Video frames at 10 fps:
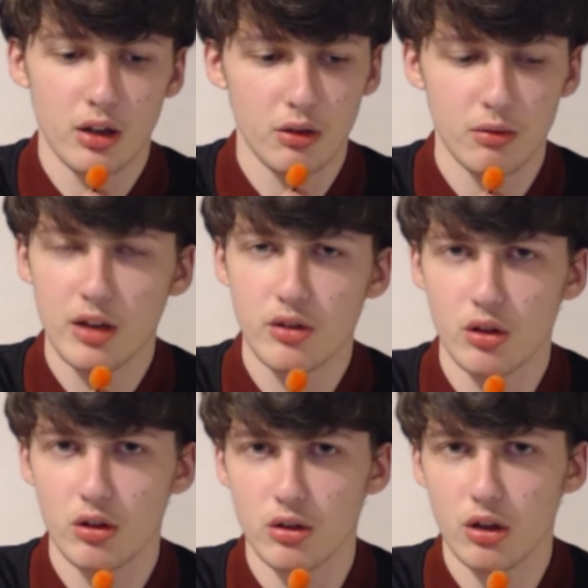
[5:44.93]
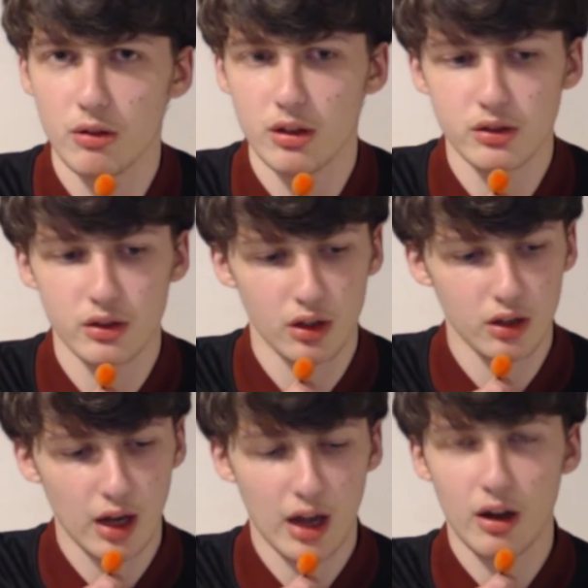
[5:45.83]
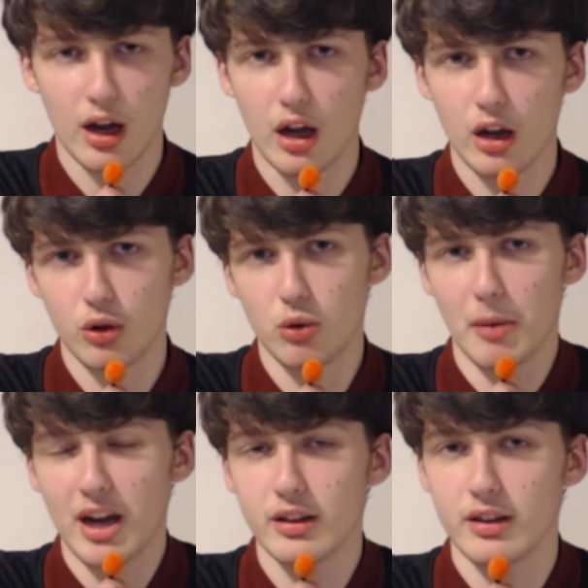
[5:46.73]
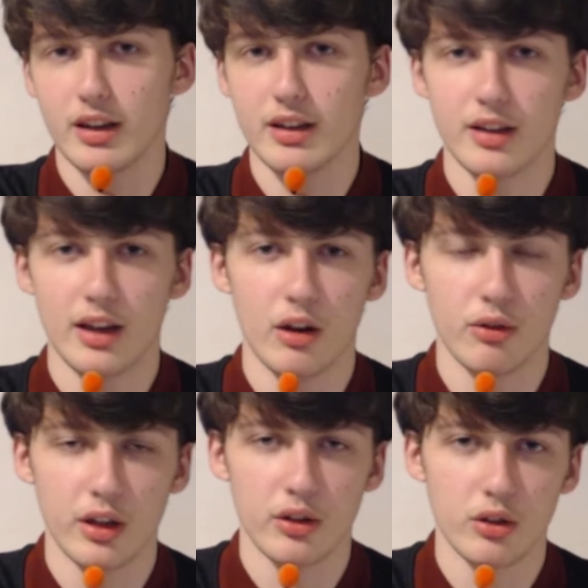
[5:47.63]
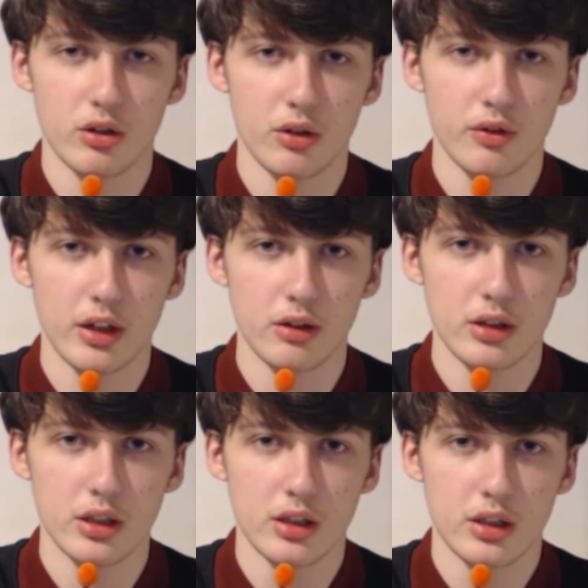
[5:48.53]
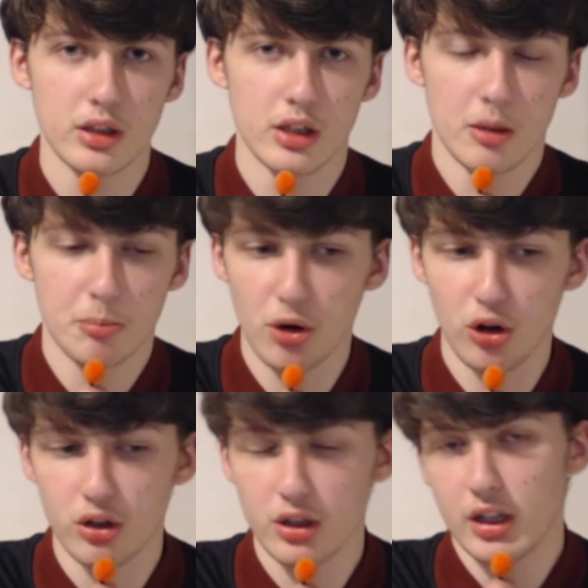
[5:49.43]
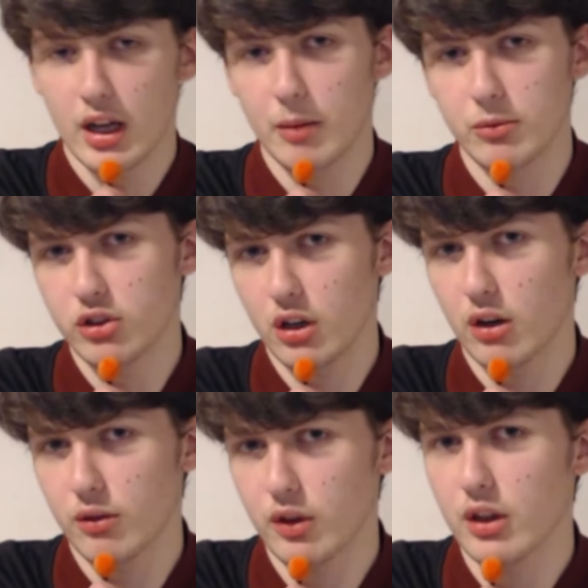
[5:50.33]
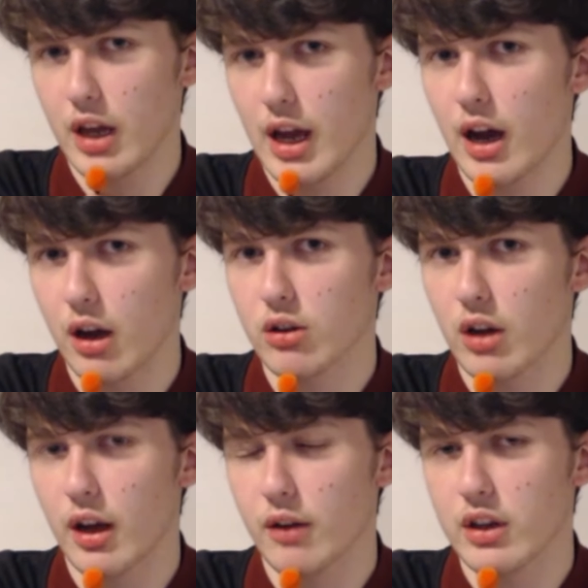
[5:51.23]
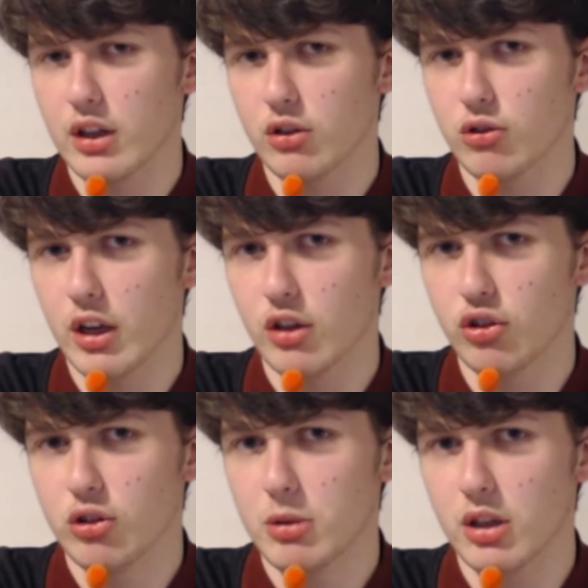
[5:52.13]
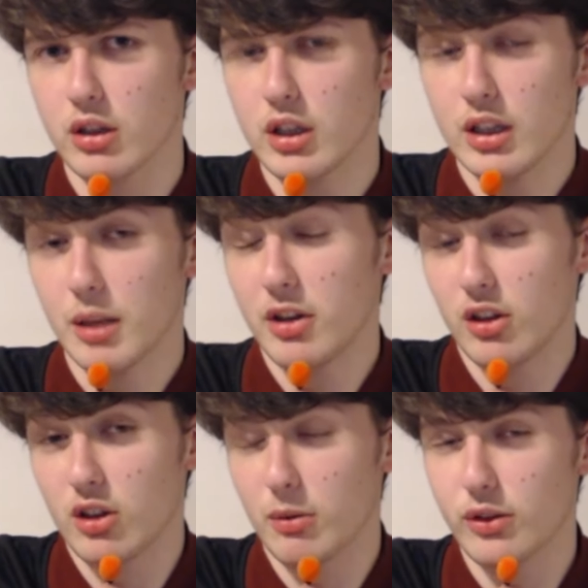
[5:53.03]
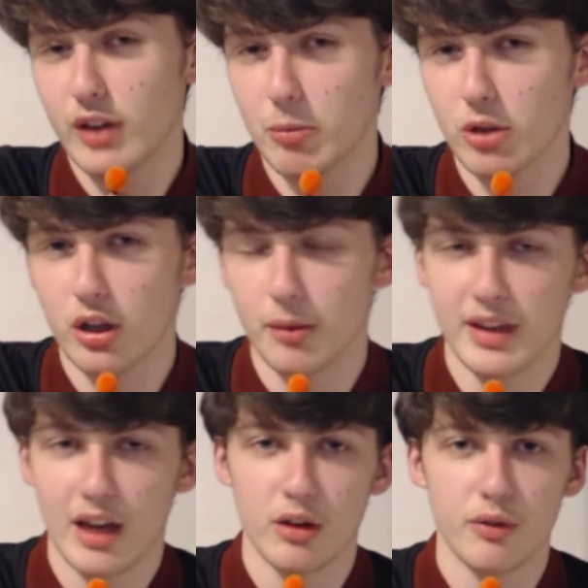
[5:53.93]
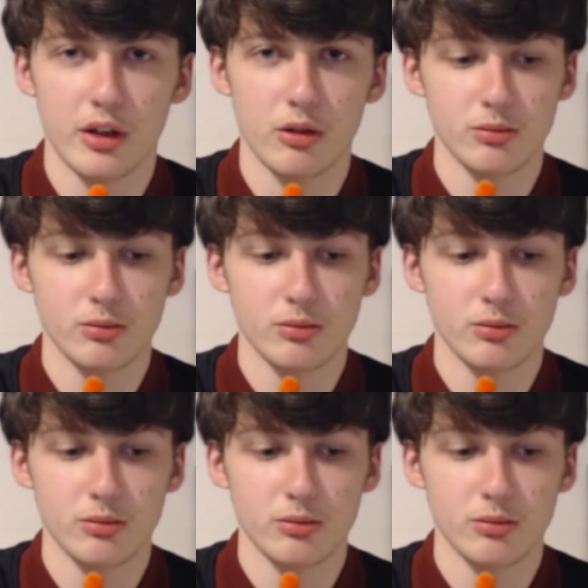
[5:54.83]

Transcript: recent ongoings, who am I to dictate how fans are going to feel? But I'm sure that they are feeling great and jubilant. Let me know in the comments down below how you feel.